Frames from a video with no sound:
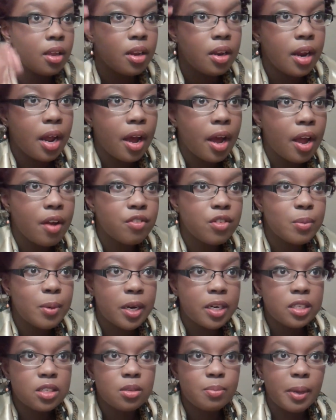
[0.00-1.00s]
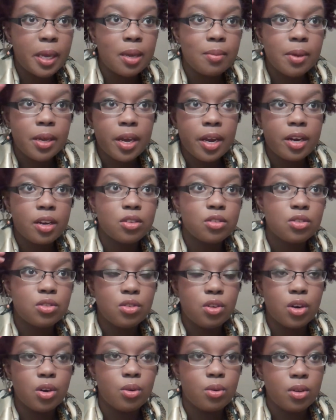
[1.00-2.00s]
Now everybody's baby hairs
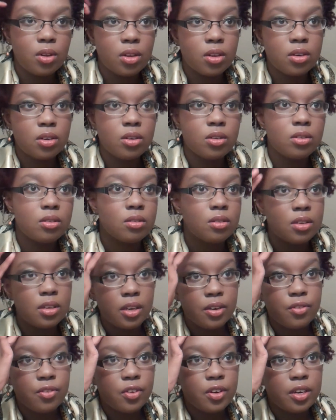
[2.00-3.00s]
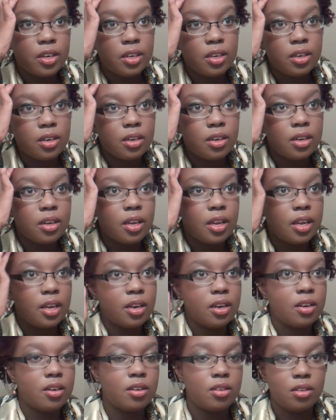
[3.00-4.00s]
grow a little different
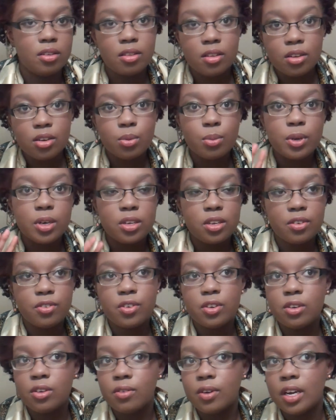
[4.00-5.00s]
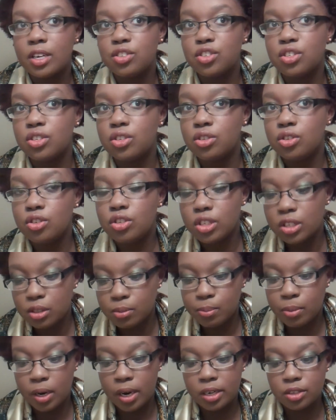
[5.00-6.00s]
and in a little bit of different direction. You just
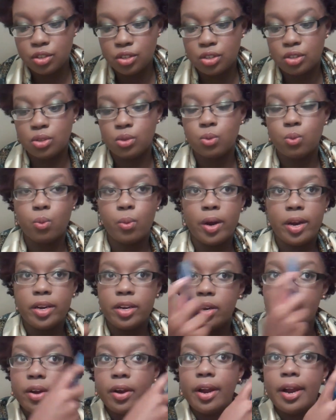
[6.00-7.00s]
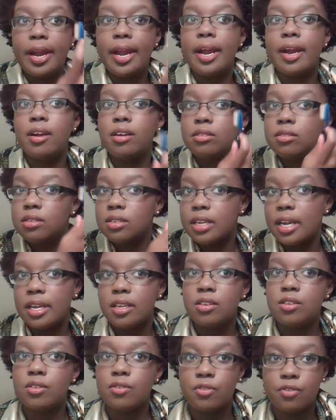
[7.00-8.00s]
brush where your hairs
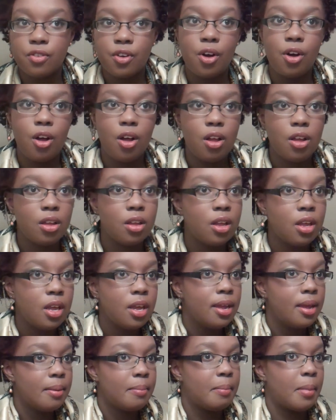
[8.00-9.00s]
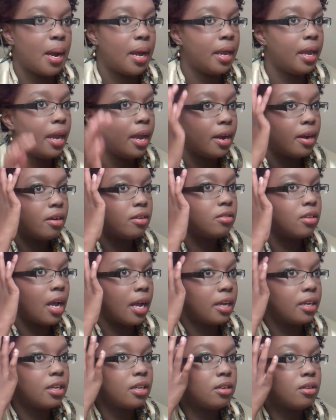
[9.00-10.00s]
tend to fall. My hairs,
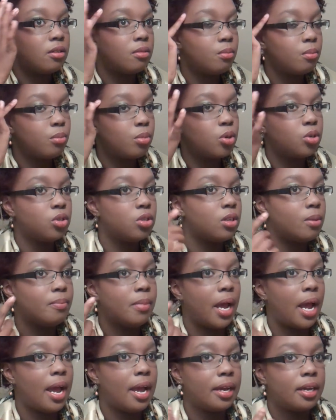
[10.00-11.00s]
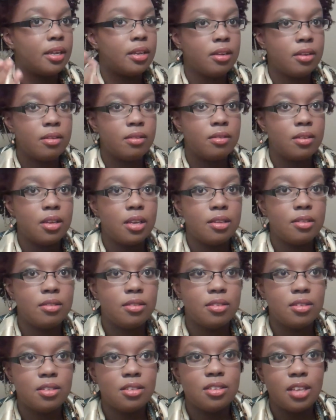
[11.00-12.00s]
I can push them back and
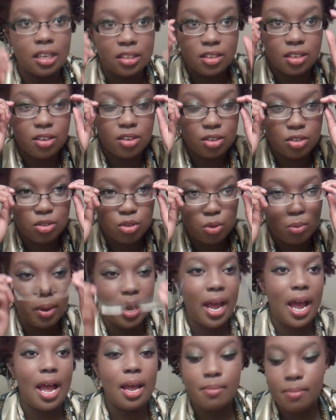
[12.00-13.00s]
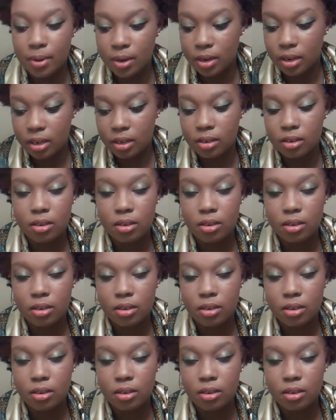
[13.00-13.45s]
it doesn't look too bad, but